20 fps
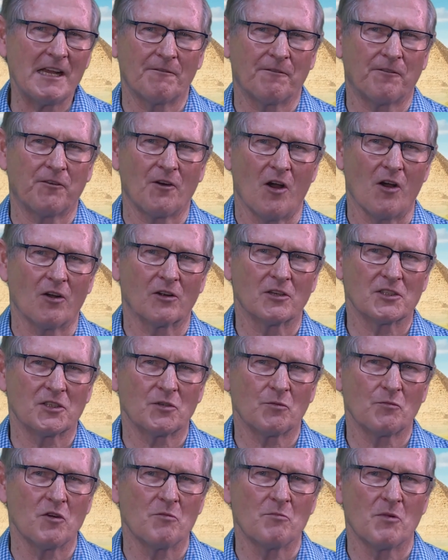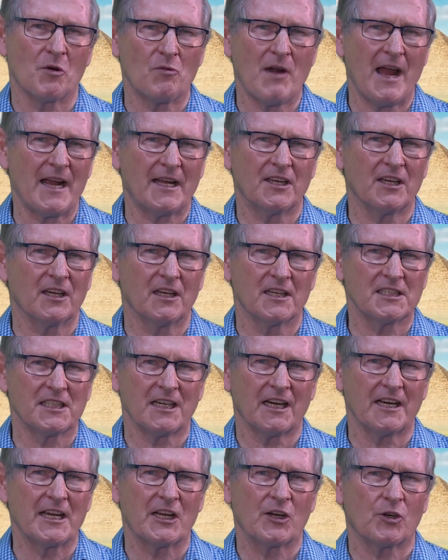frogs were
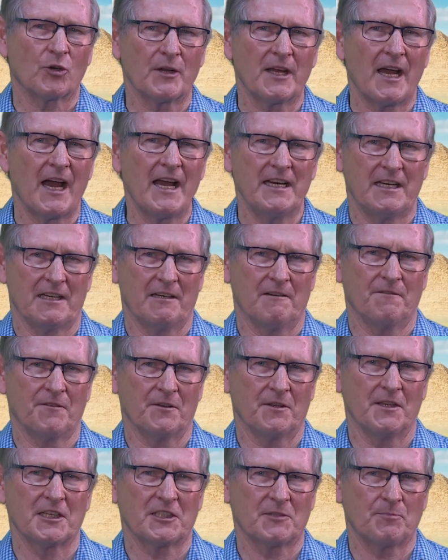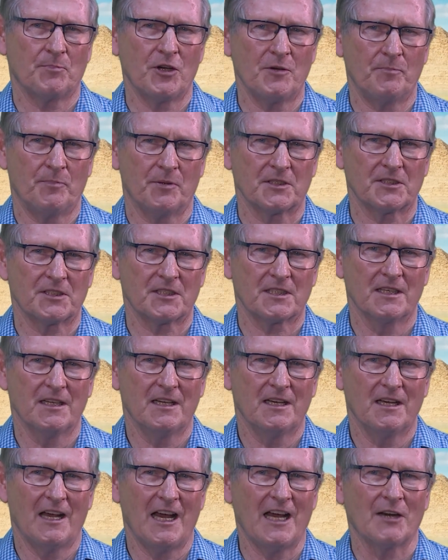miraculously created for this purpose
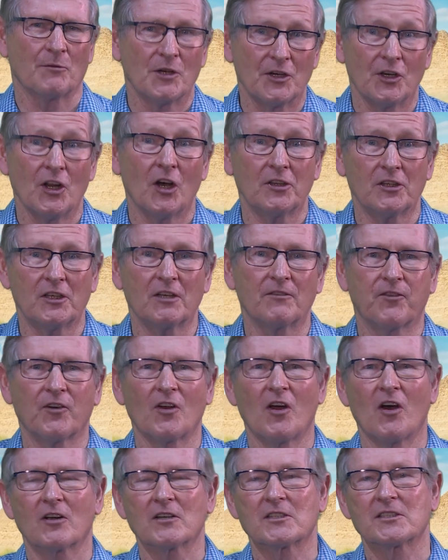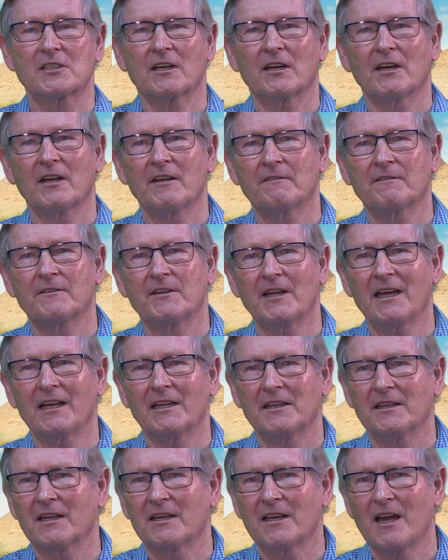and were not the frogs that lived
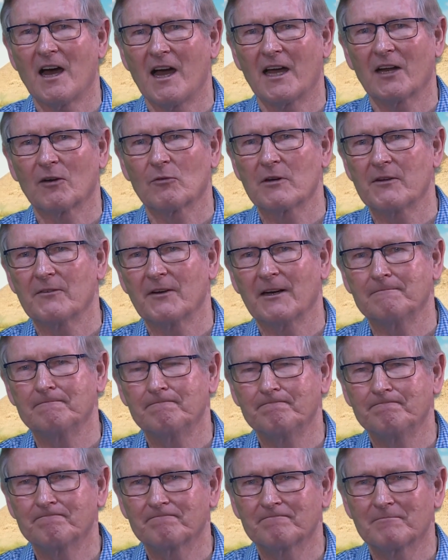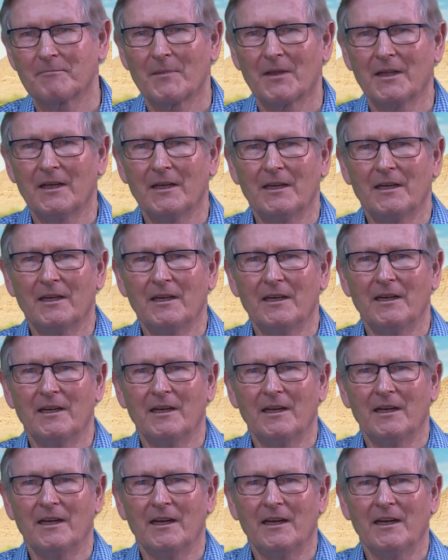in the Nile River.
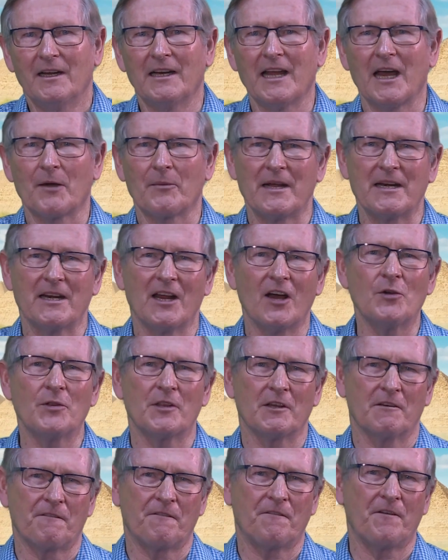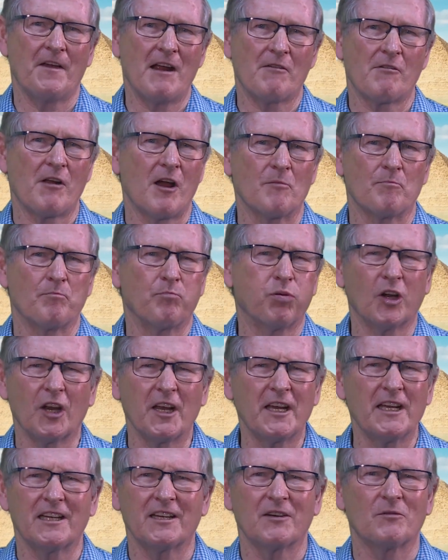Now we know that Pharaoh
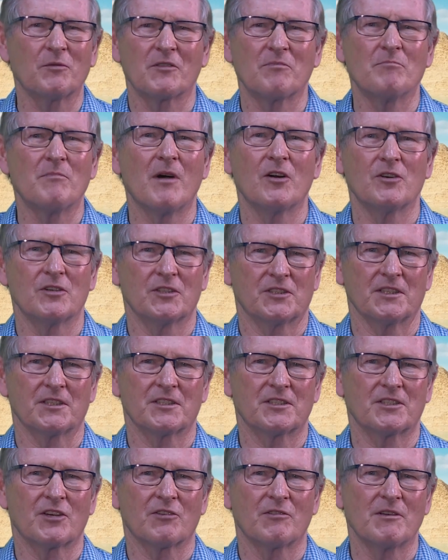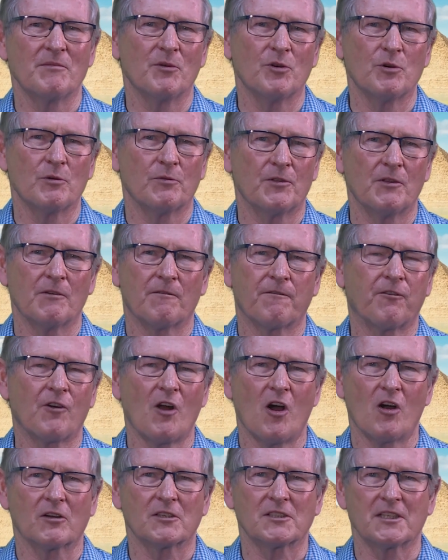pleaded with Moses to remove the
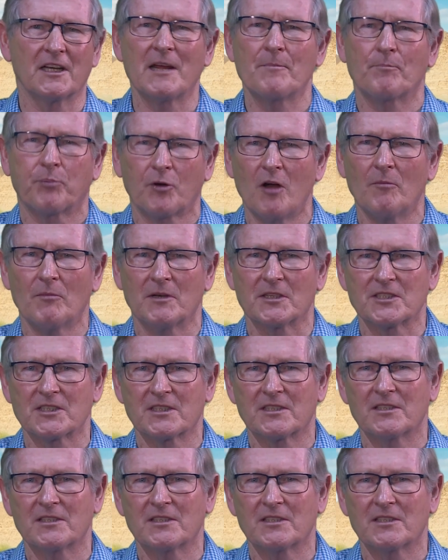frogs, and he promised